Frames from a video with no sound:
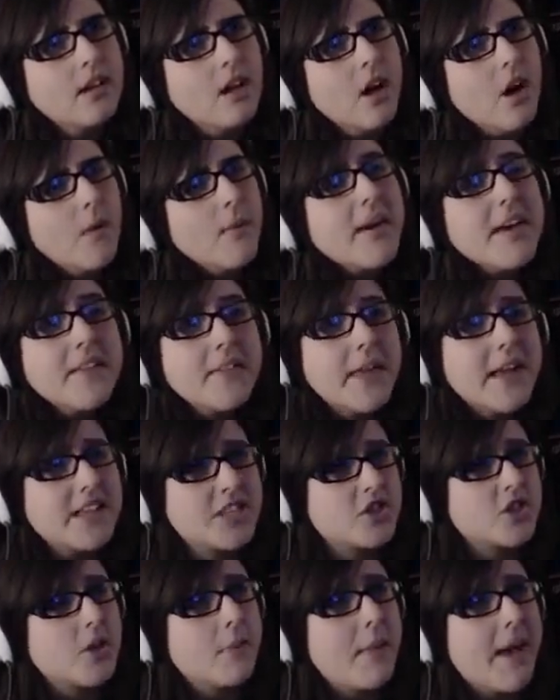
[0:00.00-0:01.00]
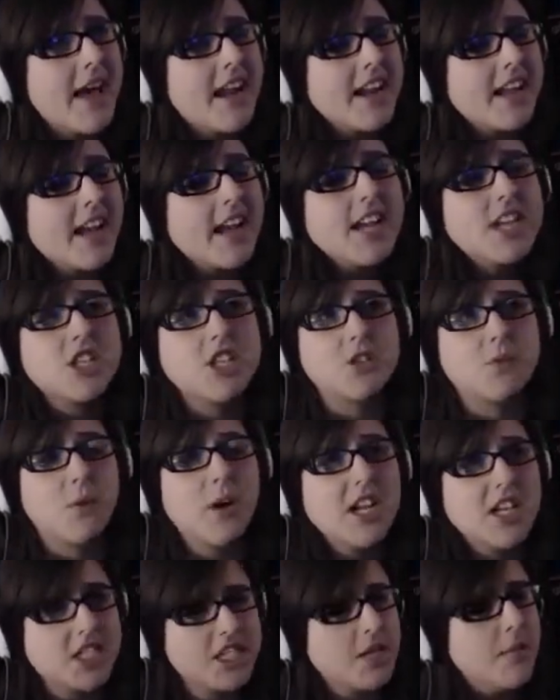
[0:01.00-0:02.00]
Well, that's traumatic. I just
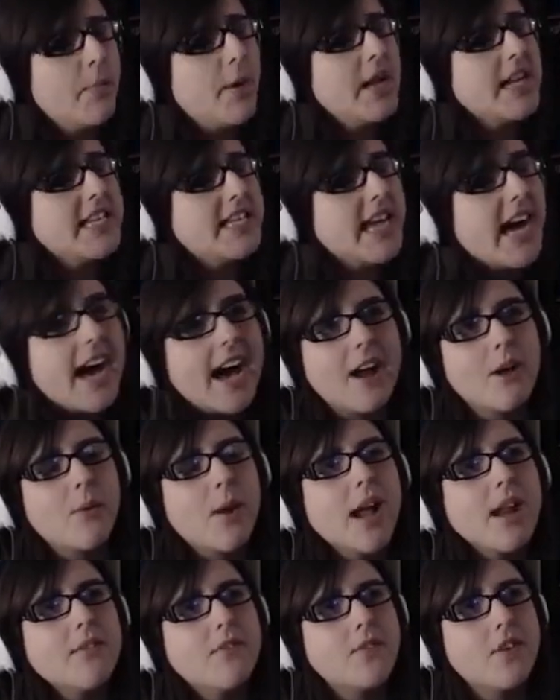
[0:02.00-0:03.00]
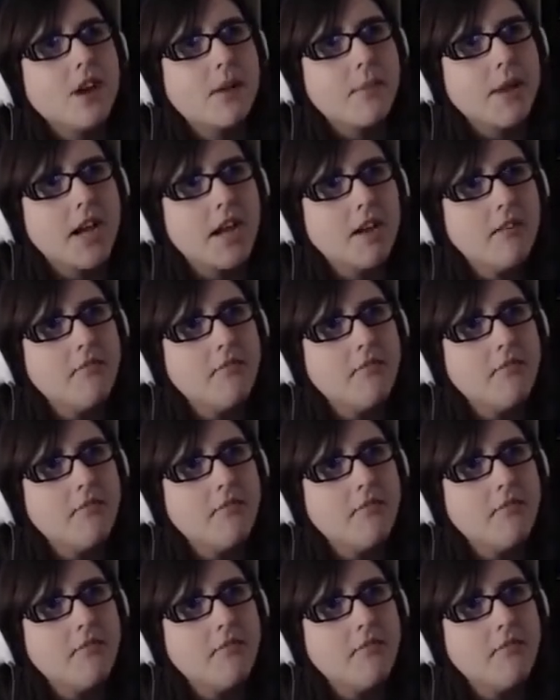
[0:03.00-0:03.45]
watched someone die right from me.